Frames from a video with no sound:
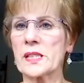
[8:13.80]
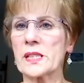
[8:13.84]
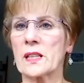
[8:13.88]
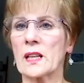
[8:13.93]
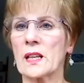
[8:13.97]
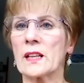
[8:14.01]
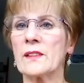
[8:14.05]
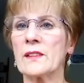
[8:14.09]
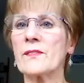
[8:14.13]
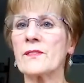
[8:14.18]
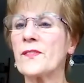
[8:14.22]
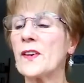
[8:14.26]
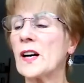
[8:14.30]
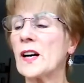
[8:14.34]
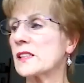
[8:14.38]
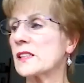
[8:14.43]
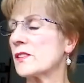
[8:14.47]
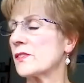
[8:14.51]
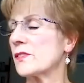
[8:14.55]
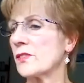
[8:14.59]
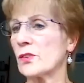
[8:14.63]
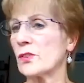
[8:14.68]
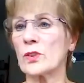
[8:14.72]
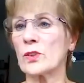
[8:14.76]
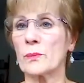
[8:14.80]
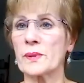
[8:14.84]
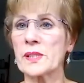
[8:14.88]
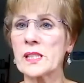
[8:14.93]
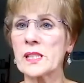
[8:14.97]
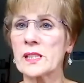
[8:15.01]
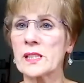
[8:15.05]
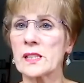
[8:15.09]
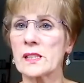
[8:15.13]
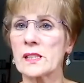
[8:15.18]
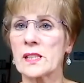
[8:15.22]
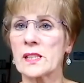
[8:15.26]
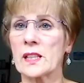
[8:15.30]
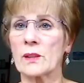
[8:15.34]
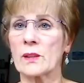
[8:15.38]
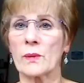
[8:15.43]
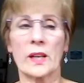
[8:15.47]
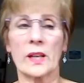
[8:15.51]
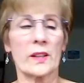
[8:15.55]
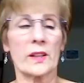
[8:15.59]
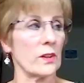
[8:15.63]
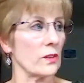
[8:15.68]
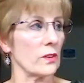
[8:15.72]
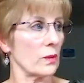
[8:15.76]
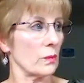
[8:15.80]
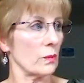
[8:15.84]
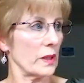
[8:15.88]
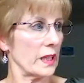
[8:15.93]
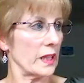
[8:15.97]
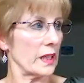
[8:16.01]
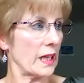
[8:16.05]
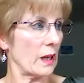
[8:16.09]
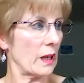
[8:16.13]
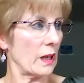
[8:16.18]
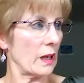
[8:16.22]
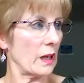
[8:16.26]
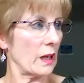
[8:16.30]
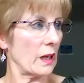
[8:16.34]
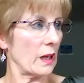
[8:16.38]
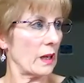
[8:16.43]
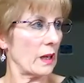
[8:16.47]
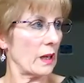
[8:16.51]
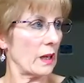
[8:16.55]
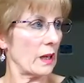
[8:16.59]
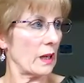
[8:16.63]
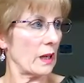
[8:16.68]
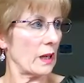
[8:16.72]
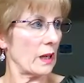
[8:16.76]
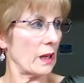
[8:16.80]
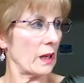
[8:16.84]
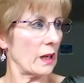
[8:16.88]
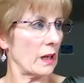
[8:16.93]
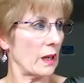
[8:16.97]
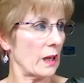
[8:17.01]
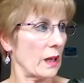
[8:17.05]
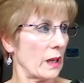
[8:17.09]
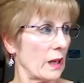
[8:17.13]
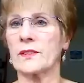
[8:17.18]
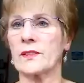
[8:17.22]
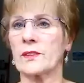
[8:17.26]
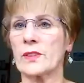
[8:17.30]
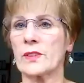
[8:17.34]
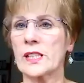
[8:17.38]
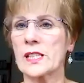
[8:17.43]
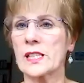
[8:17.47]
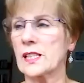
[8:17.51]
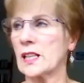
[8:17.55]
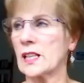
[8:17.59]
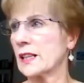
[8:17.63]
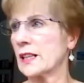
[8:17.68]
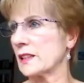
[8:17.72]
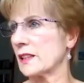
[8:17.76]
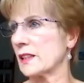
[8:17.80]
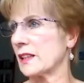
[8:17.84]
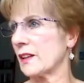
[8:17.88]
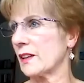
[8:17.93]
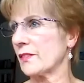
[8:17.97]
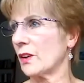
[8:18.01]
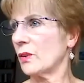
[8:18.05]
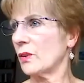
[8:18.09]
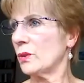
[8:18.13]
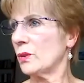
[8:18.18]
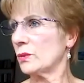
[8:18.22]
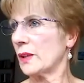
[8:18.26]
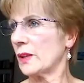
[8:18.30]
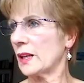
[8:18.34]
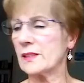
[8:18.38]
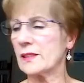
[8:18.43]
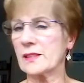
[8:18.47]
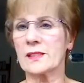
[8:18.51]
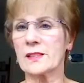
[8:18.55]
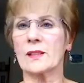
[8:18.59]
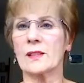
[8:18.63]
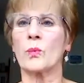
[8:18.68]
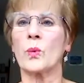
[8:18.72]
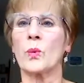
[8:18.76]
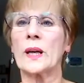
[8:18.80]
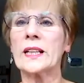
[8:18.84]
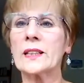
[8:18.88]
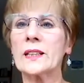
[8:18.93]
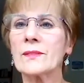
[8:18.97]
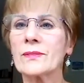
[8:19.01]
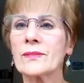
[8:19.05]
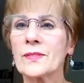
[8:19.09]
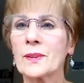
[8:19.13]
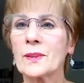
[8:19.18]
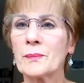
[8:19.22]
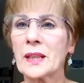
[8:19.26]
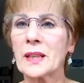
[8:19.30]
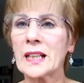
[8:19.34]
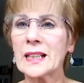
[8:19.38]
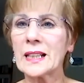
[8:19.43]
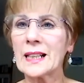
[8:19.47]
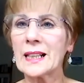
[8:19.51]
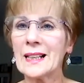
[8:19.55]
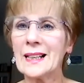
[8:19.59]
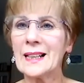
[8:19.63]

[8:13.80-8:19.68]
In fact, threw the biscuit tin away the other week. I went out and put it in the recycling. I thought, oh, that's a win for me.